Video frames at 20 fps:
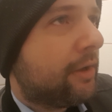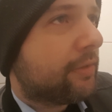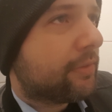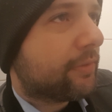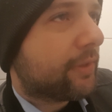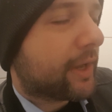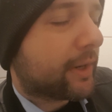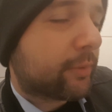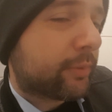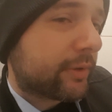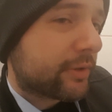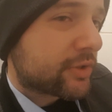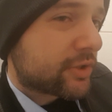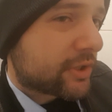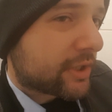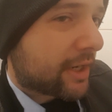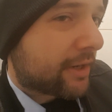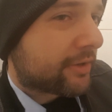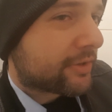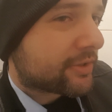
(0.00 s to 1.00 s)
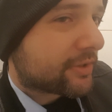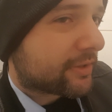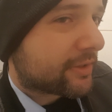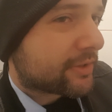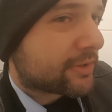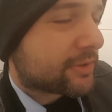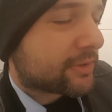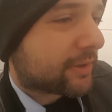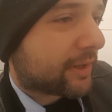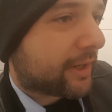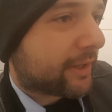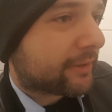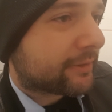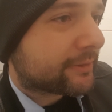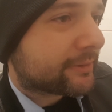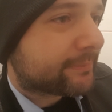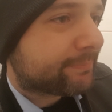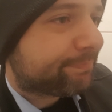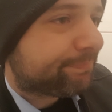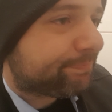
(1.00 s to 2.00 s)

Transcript: that will change this trend.